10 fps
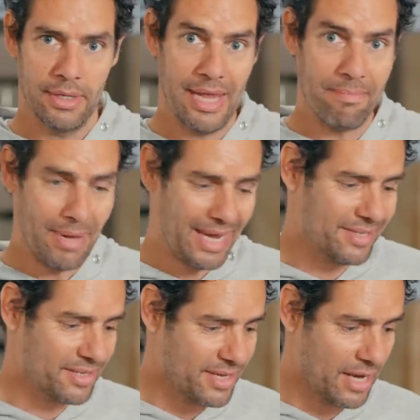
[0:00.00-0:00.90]
It
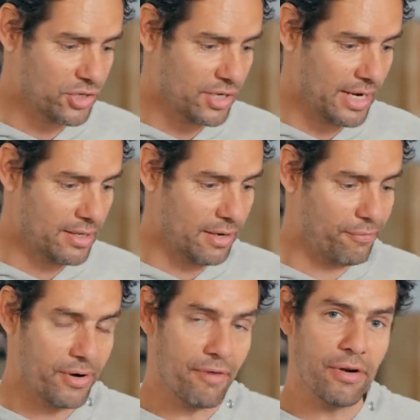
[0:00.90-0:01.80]
means, essentially, that
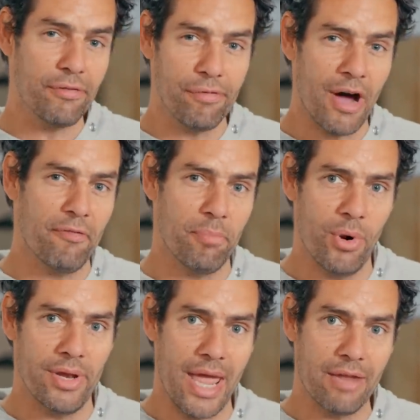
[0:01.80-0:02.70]
for every
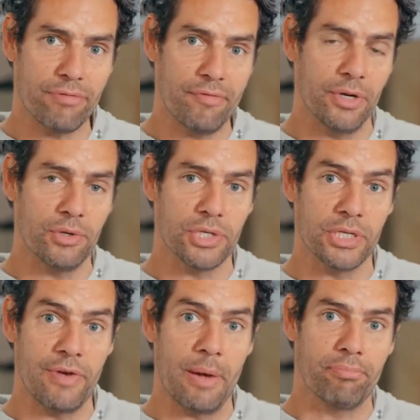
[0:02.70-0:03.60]
5.8
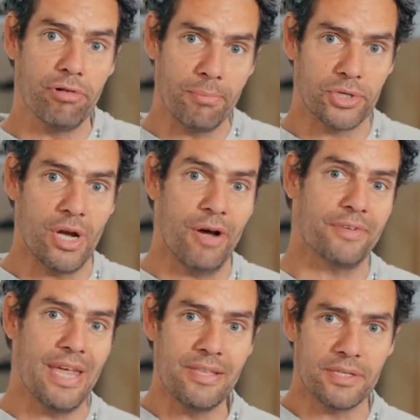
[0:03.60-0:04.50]
revolutions of our prop
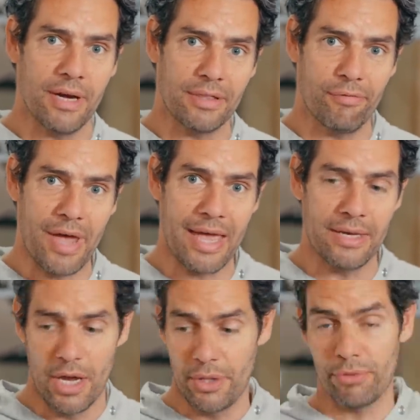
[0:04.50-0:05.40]
shaft inside the
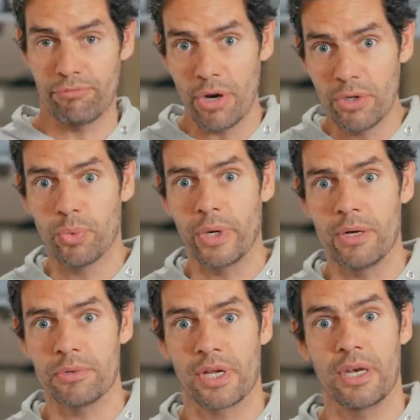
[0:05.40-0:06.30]
van, the road
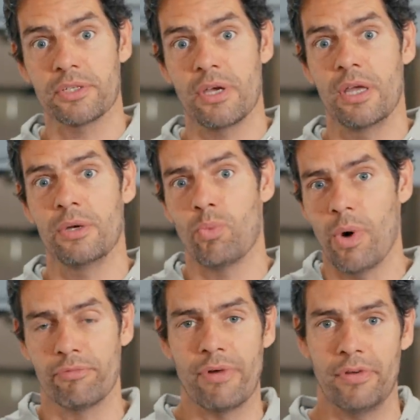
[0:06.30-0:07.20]
wheels are going to turn
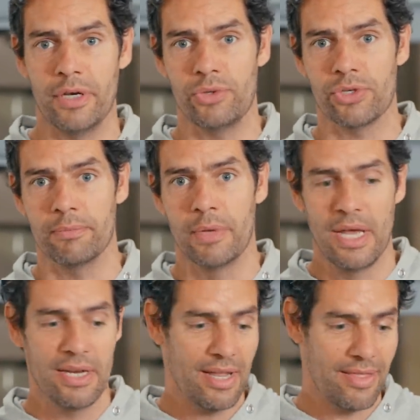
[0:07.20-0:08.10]
1 revolution.
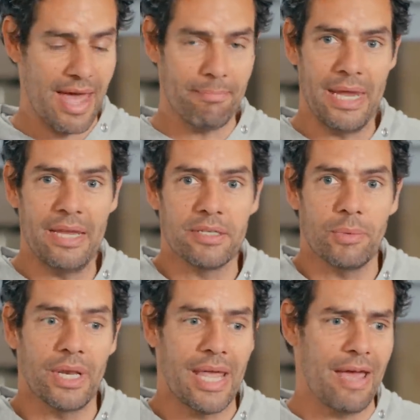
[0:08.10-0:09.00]
Now, that means that
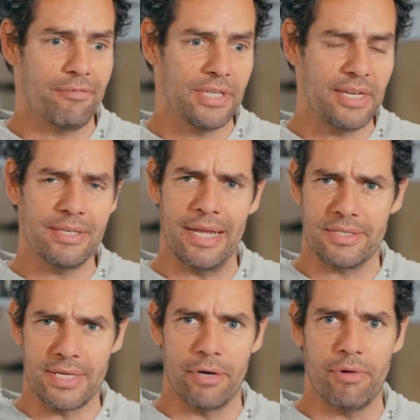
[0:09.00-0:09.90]
we're going to have decent
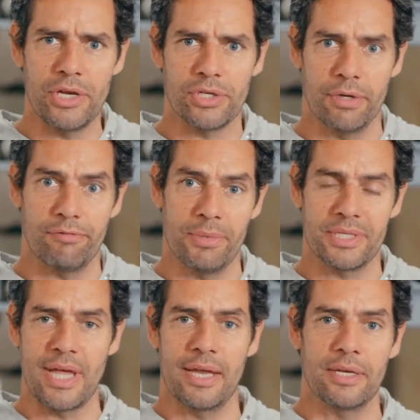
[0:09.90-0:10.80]
acceleration from a
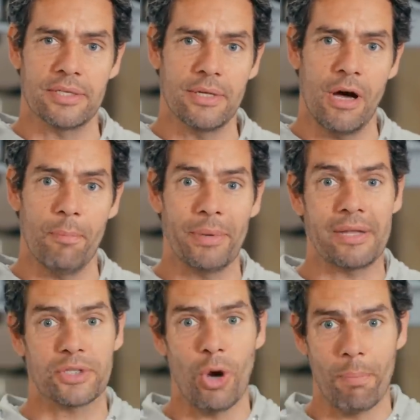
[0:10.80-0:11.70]
standing start, but
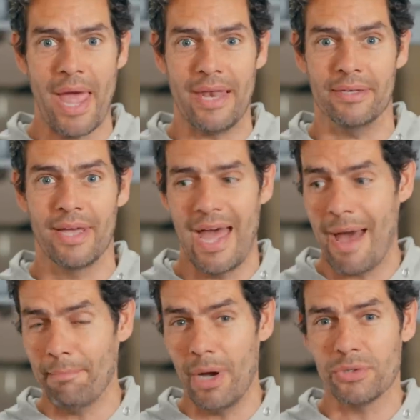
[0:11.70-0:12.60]
our top end
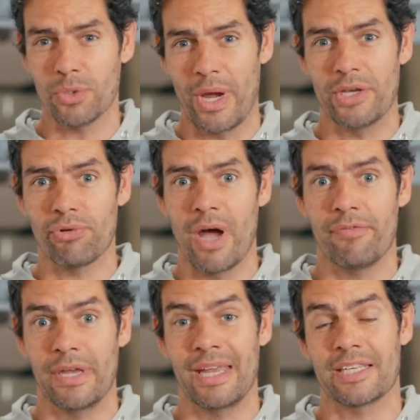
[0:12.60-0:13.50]
and motorway
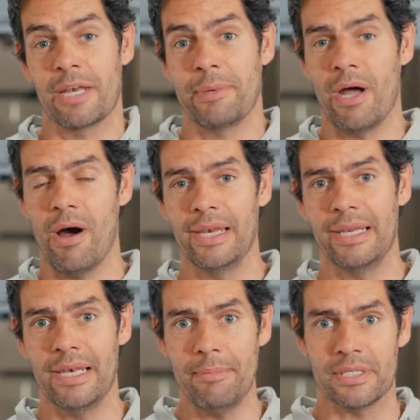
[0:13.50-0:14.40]
driving is going to be
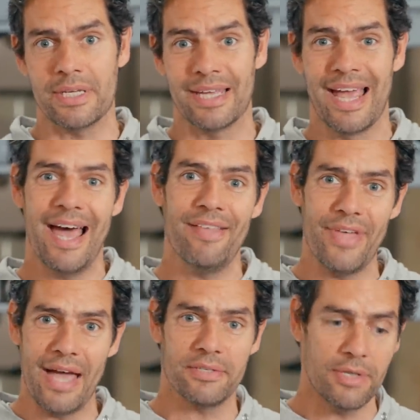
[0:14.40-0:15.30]
highly limited, and
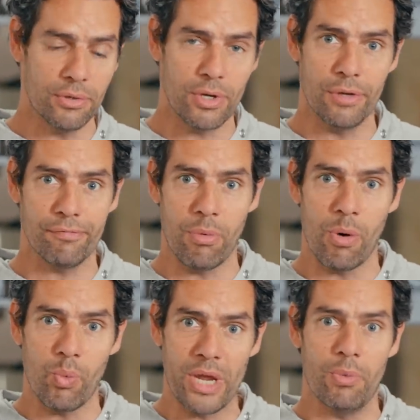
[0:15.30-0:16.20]
that's no good for
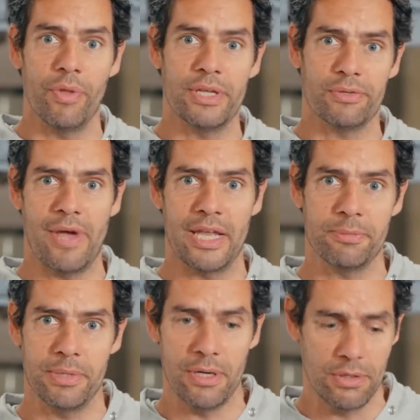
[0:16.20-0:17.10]
what we want this van
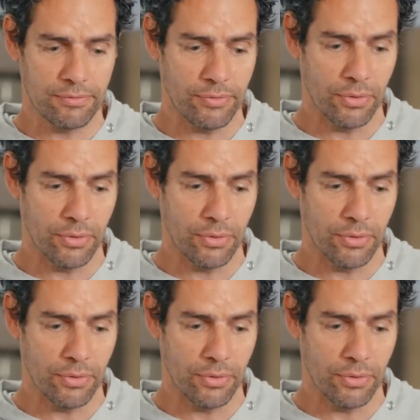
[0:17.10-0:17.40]
to be used